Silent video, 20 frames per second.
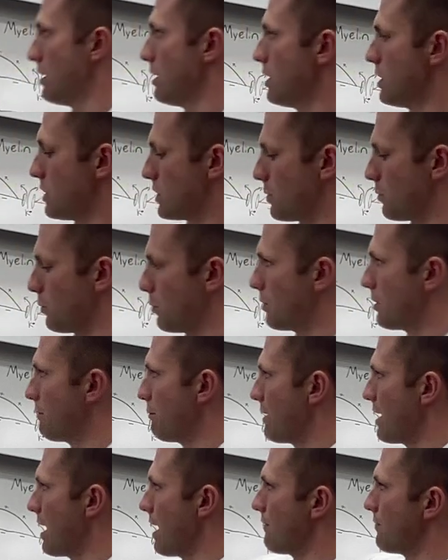So when we
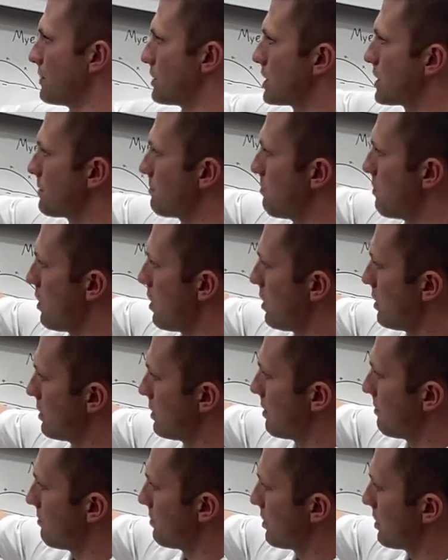have a small
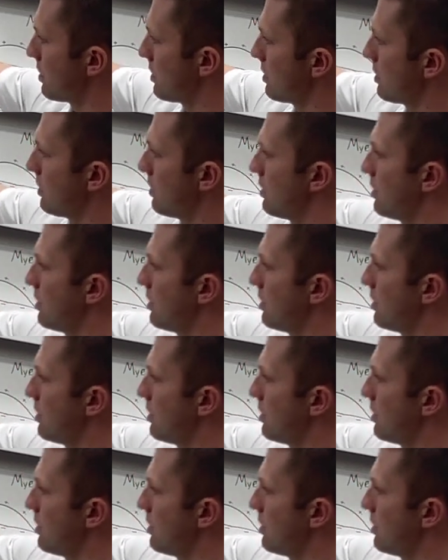number